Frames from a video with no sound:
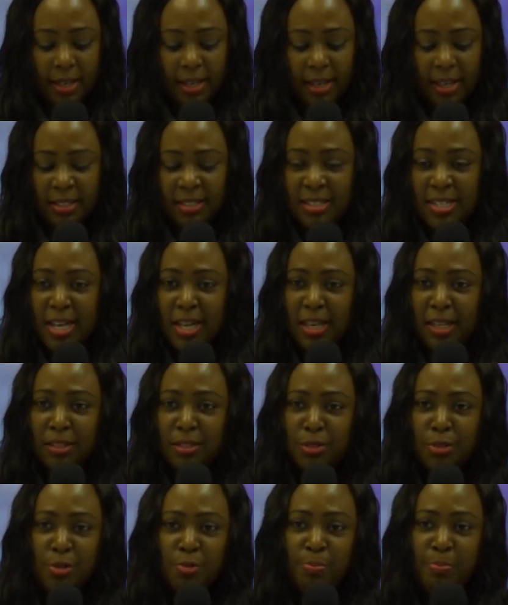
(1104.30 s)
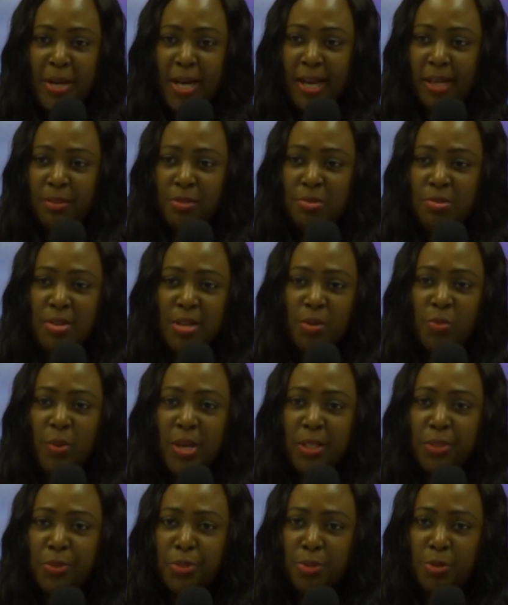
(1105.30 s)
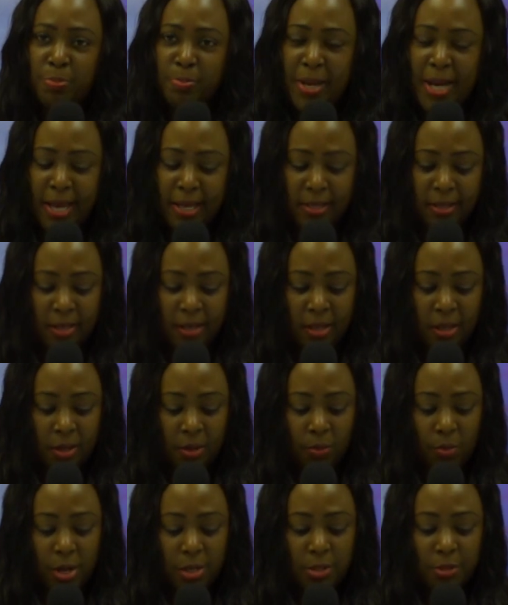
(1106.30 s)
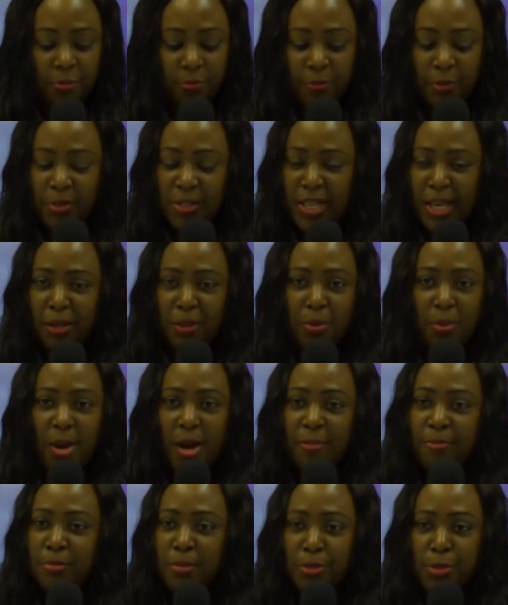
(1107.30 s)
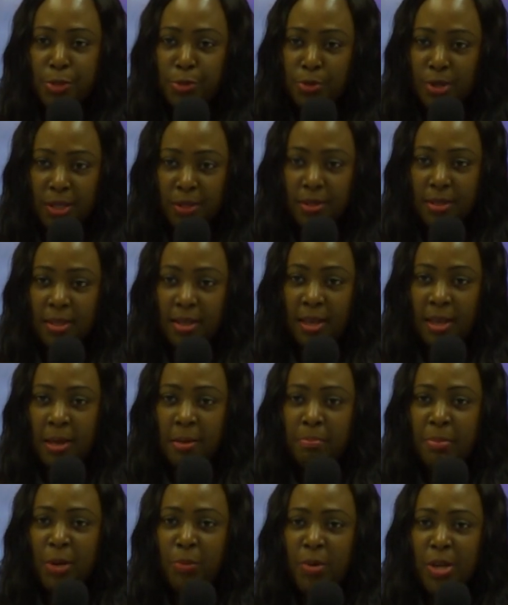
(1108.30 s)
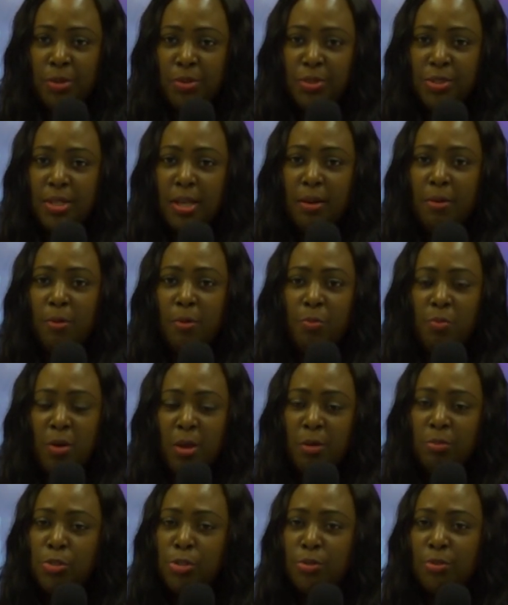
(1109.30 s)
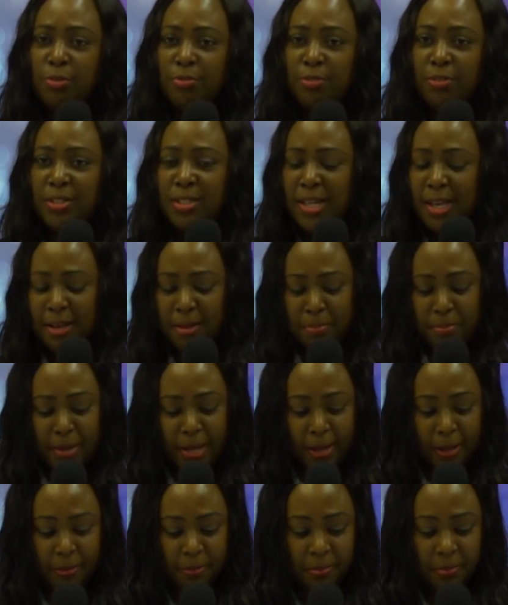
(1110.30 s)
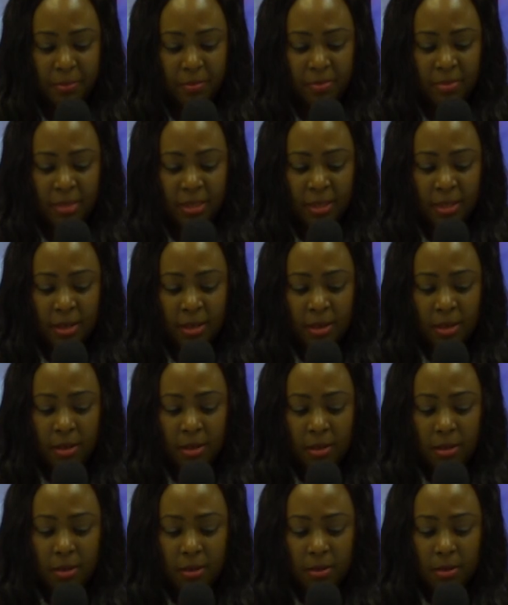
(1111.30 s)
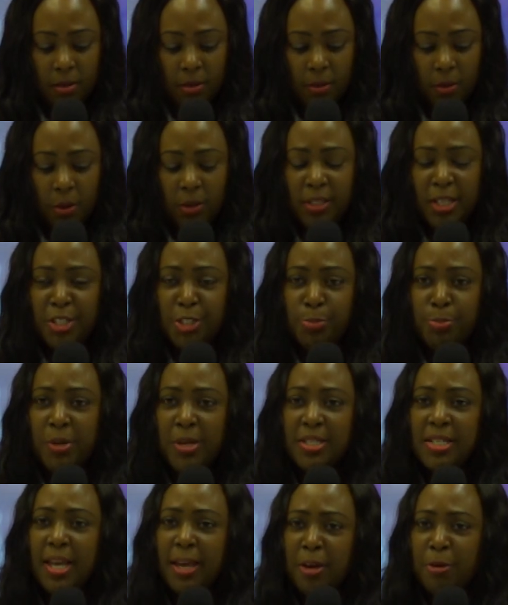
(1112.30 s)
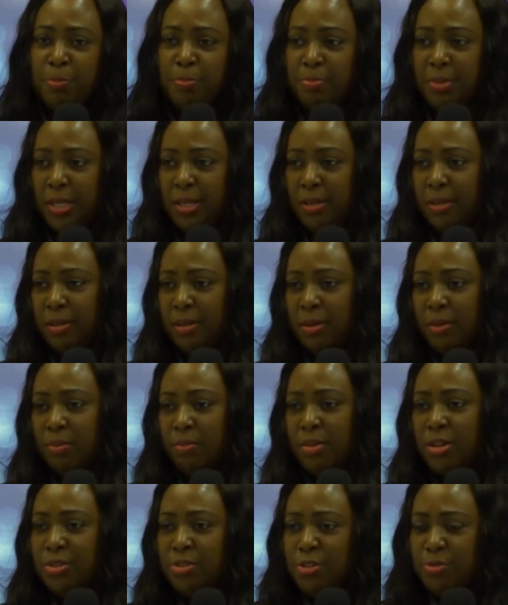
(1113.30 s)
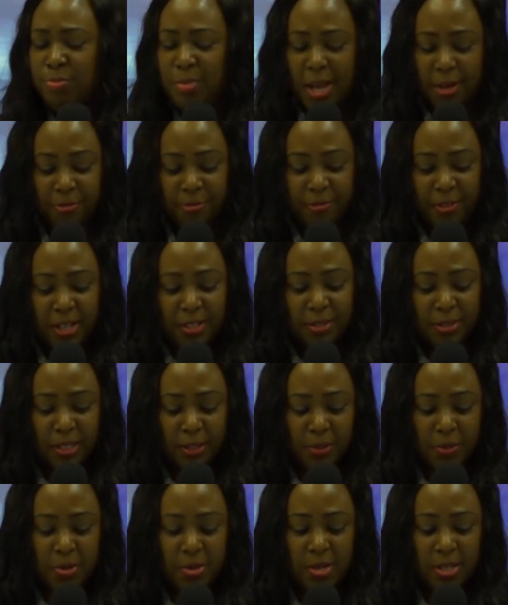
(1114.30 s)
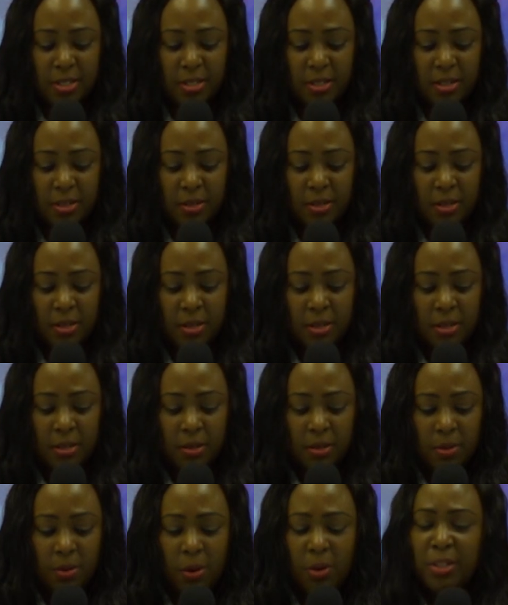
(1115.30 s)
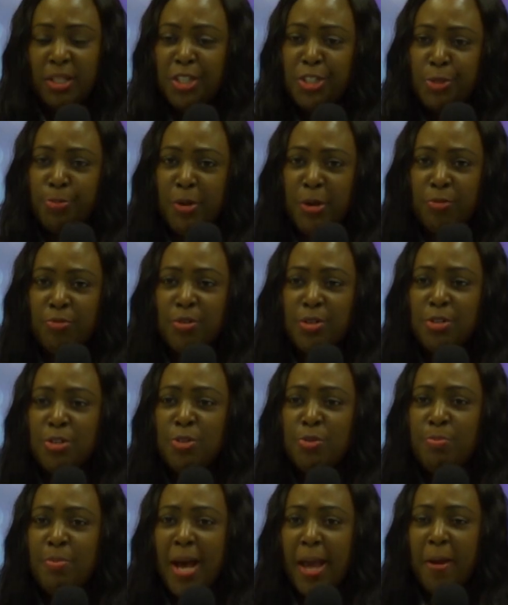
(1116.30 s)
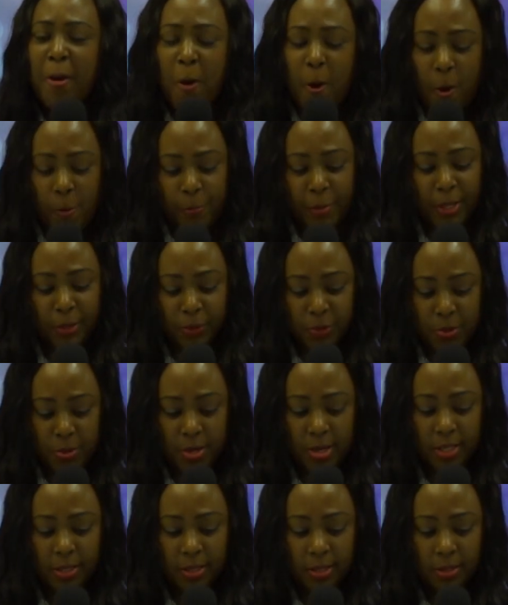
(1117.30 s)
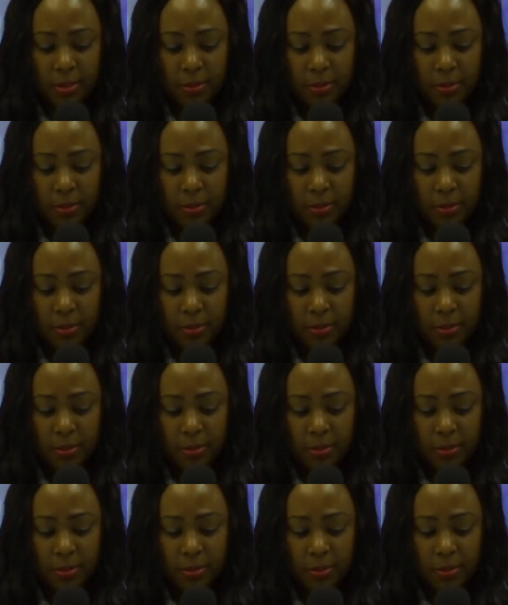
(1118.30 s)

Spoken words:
a day so bad or a week so bad when you feel like you have no strength. But when you say, Omwoyo Mutukuvu nyamba, Holy Spirit, help me. Renew my faith in God. Holy Spirit, renew my hope in God.